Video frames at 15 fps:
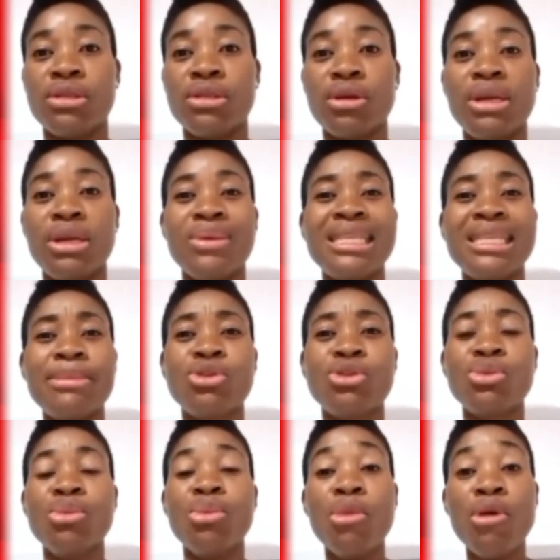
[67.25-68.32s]
So he was able
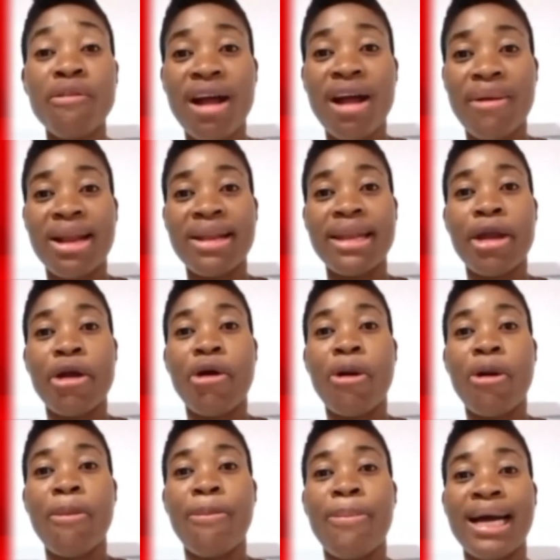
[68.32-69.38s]
to move around the
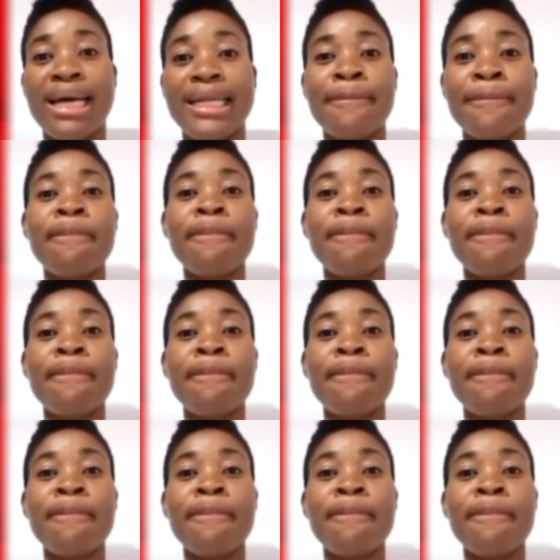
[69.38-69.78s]
compound.